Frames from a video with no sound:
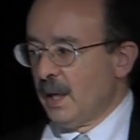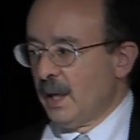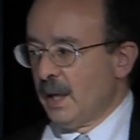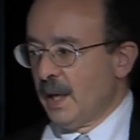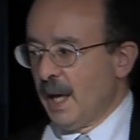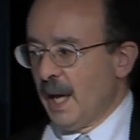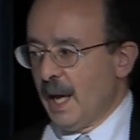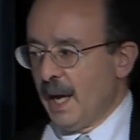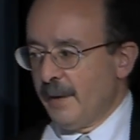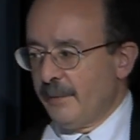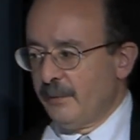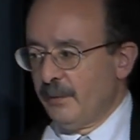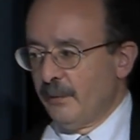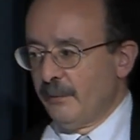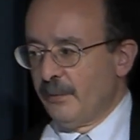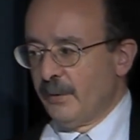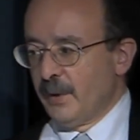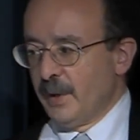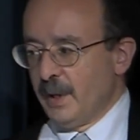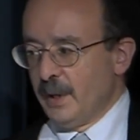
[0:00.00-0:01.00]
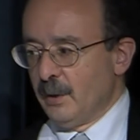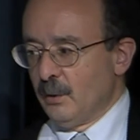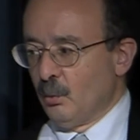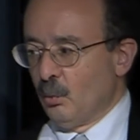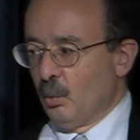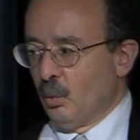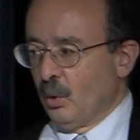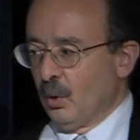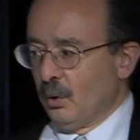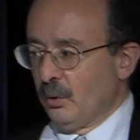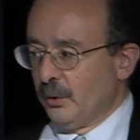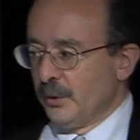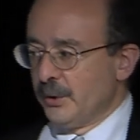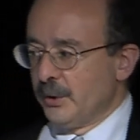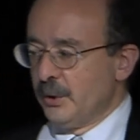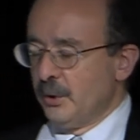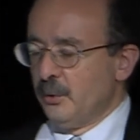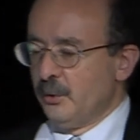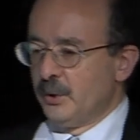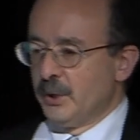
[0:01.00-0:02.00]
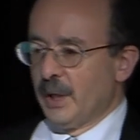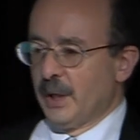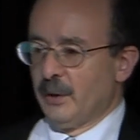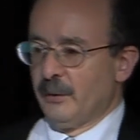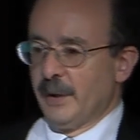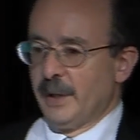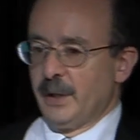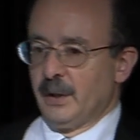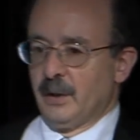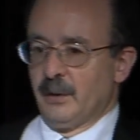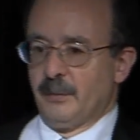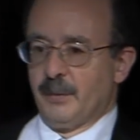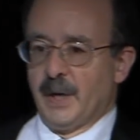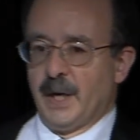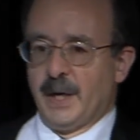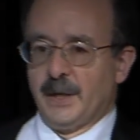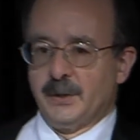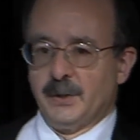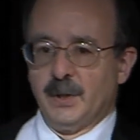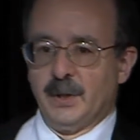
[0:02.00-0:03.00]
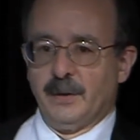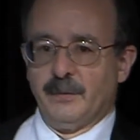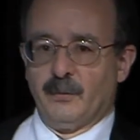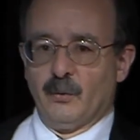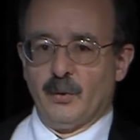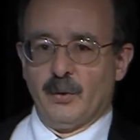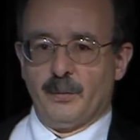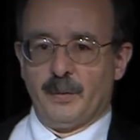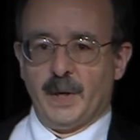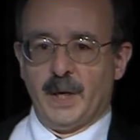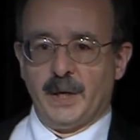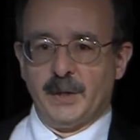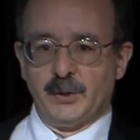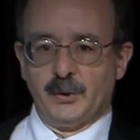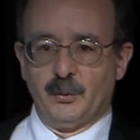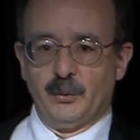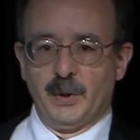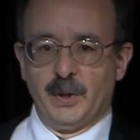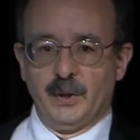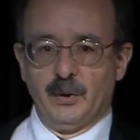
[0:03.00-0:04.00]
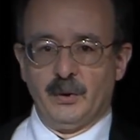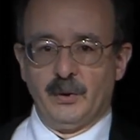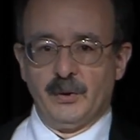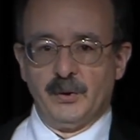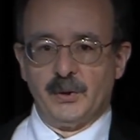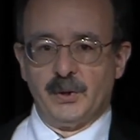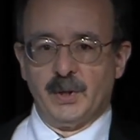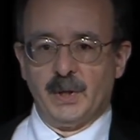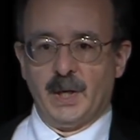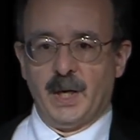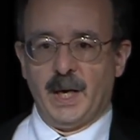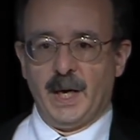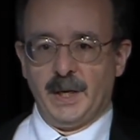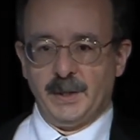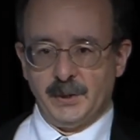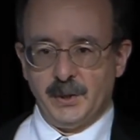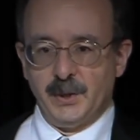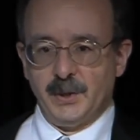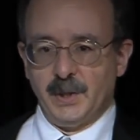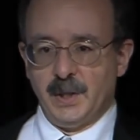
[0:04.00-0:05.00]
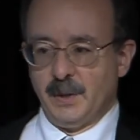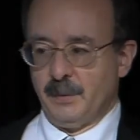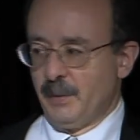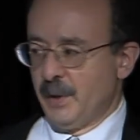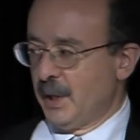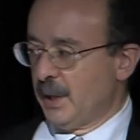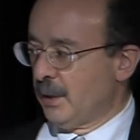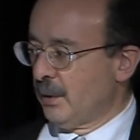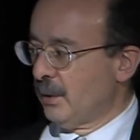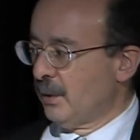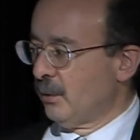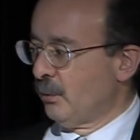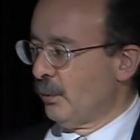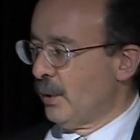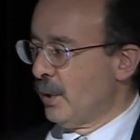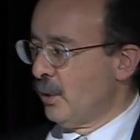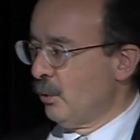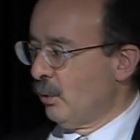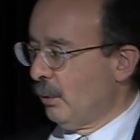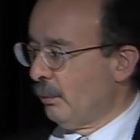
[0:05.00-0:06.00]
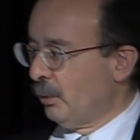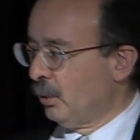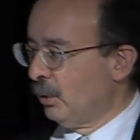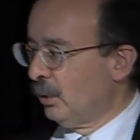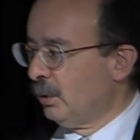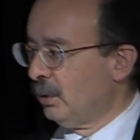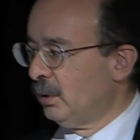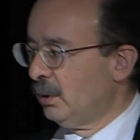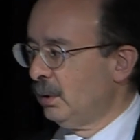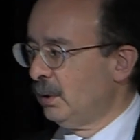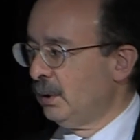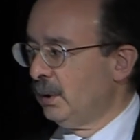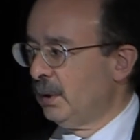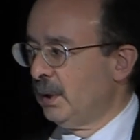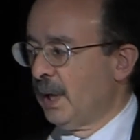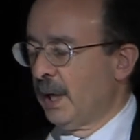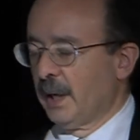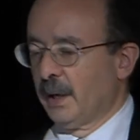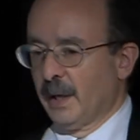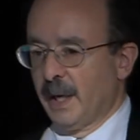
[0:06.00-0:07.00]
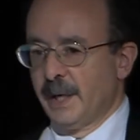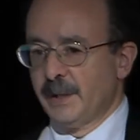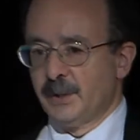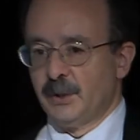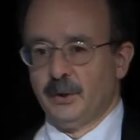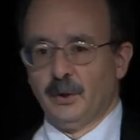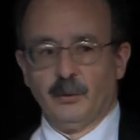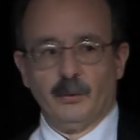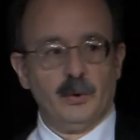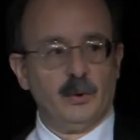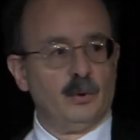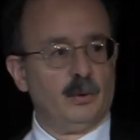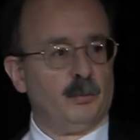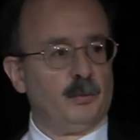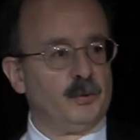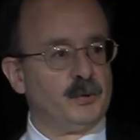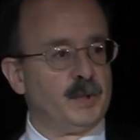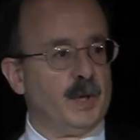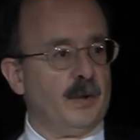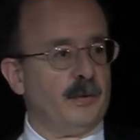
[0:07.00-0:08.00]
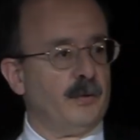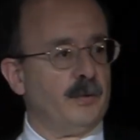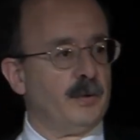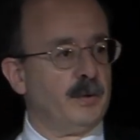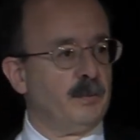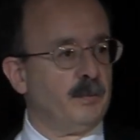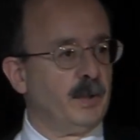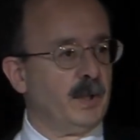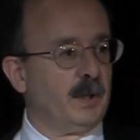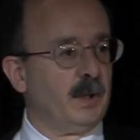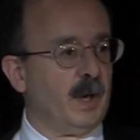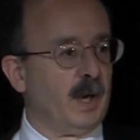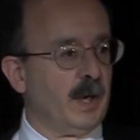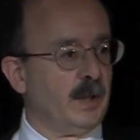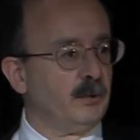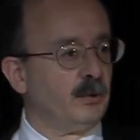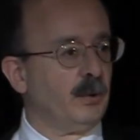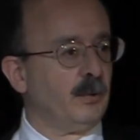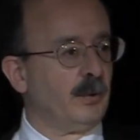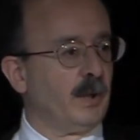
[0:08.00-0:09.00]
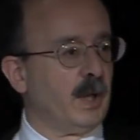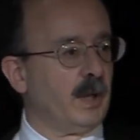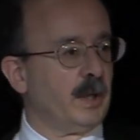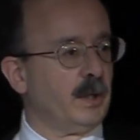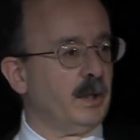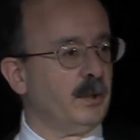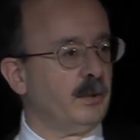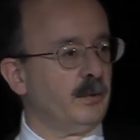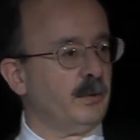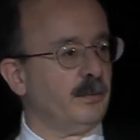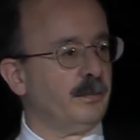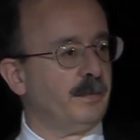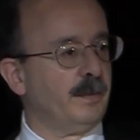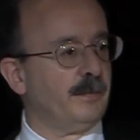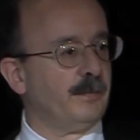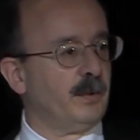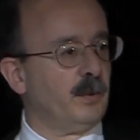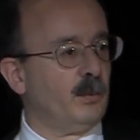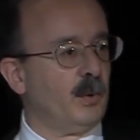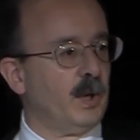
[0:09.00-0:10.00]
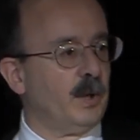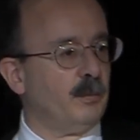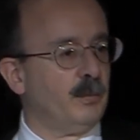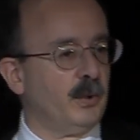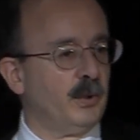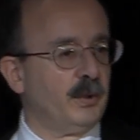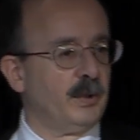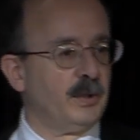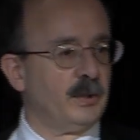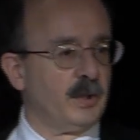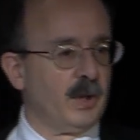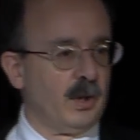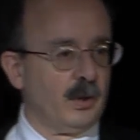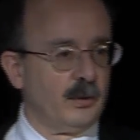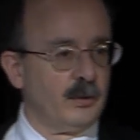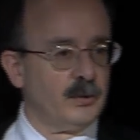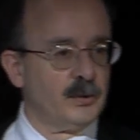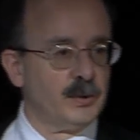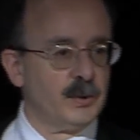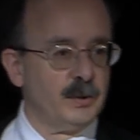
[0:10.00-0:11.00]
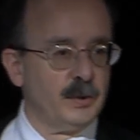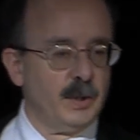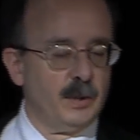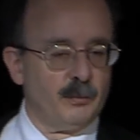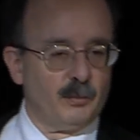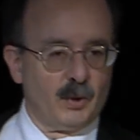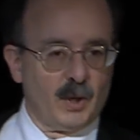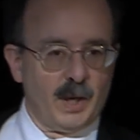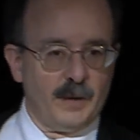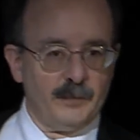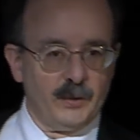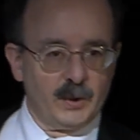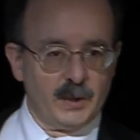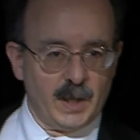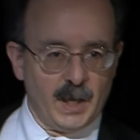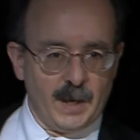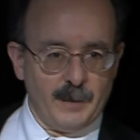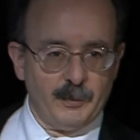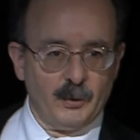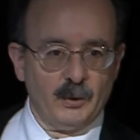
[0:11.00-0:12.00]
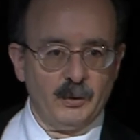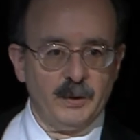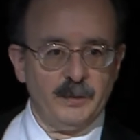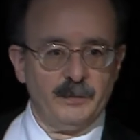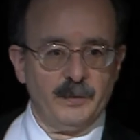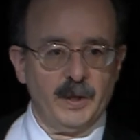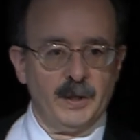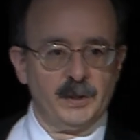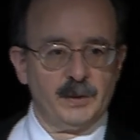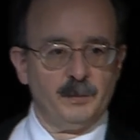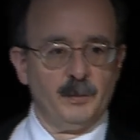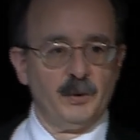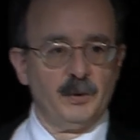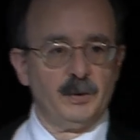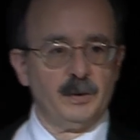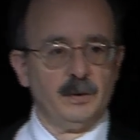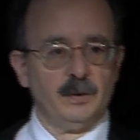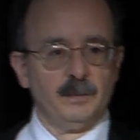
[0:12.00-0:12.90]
Half of the world's new generating capacity for the past 3 years has indeed been renewable. And last year, renewables other than big hydro got $151 billion in private capital investment